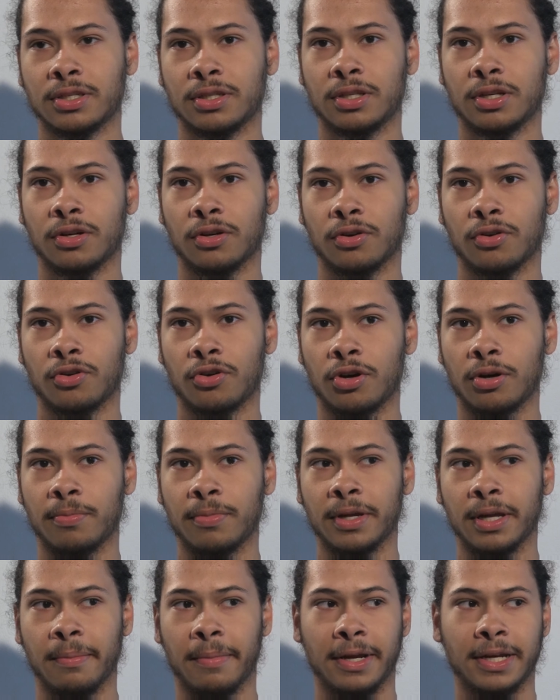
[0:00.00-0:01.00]
they're
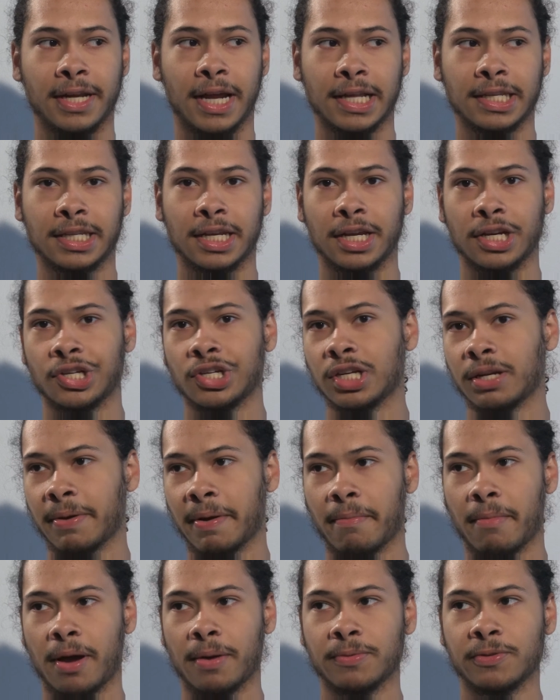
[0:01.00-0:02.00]
Caribbean, my dad's Haitian
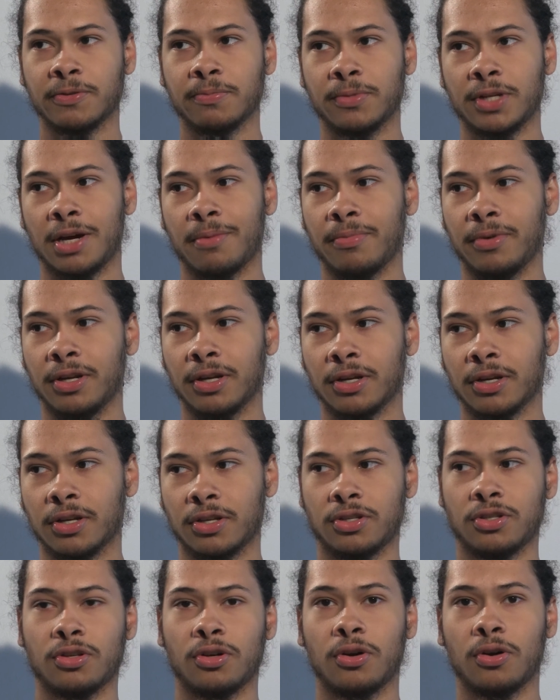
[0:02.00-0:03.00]
and my mom's from Dominica,
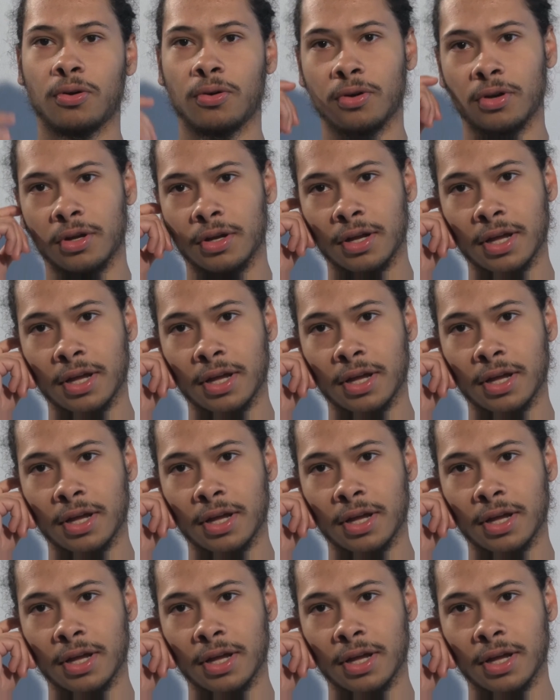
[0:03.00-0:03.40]
so